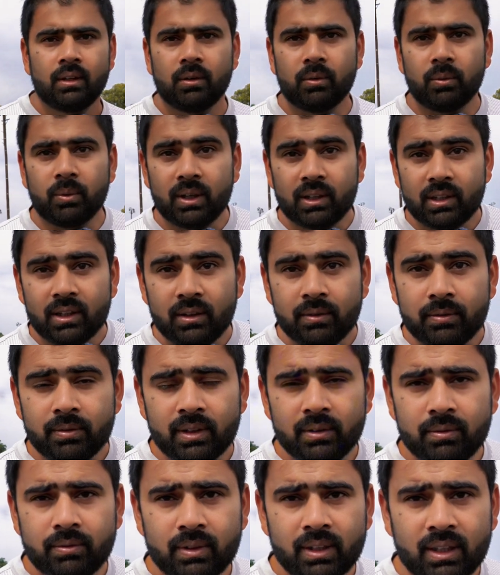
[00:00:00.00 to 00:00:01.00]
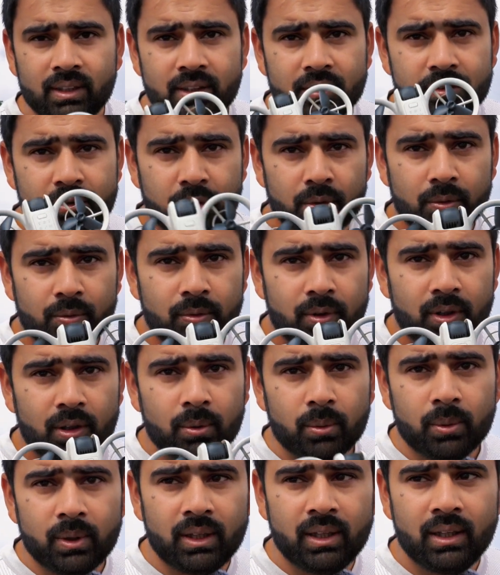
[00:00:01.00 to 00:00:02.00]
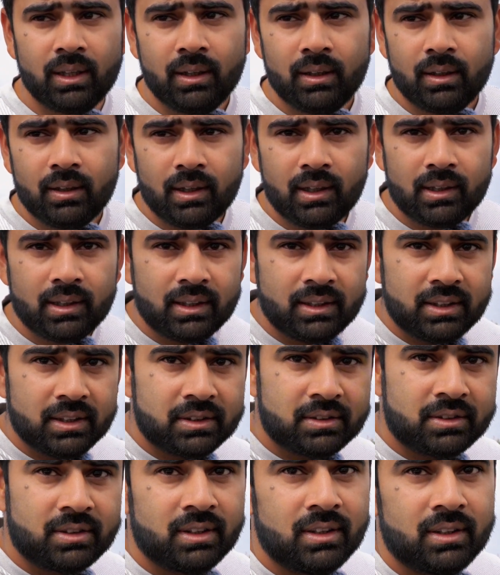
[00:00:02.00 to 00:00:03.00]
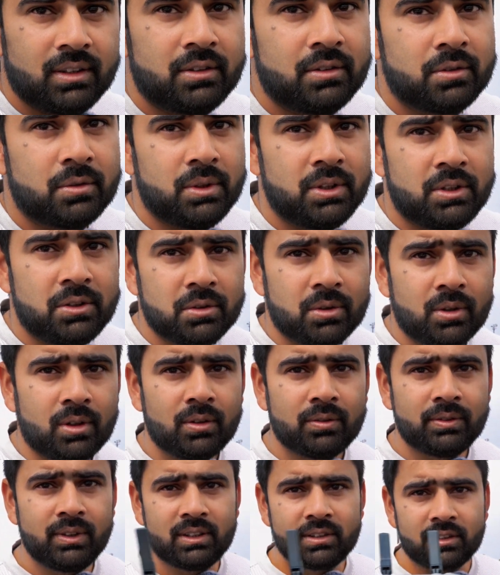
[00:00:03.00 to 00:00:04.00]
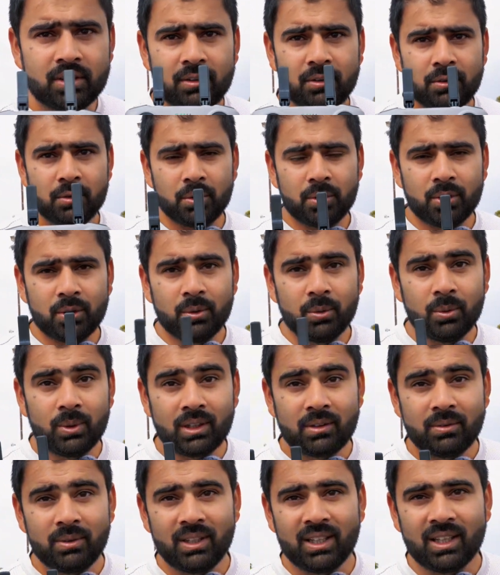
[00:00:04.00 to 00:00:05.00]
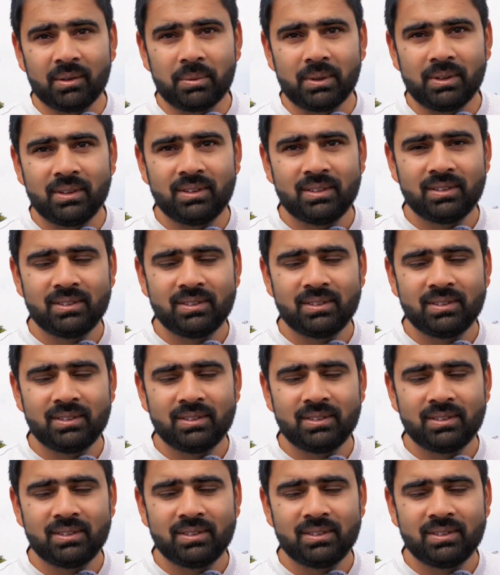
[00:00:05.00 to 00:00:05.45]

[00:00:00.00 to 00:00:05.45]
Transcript: What if I fly this drone far away and I just switch off this controller? What will happen?